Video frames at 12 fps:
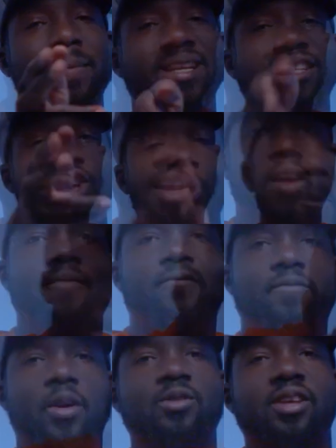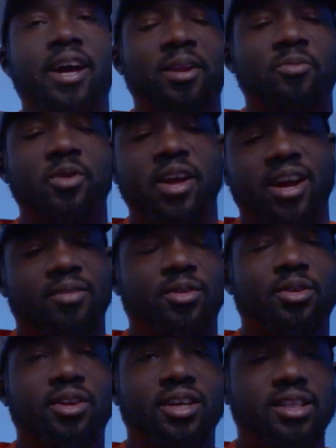Let's go. First item we have
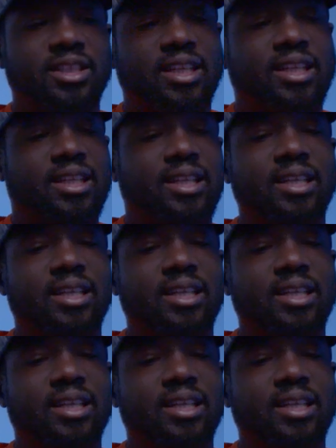on the agenda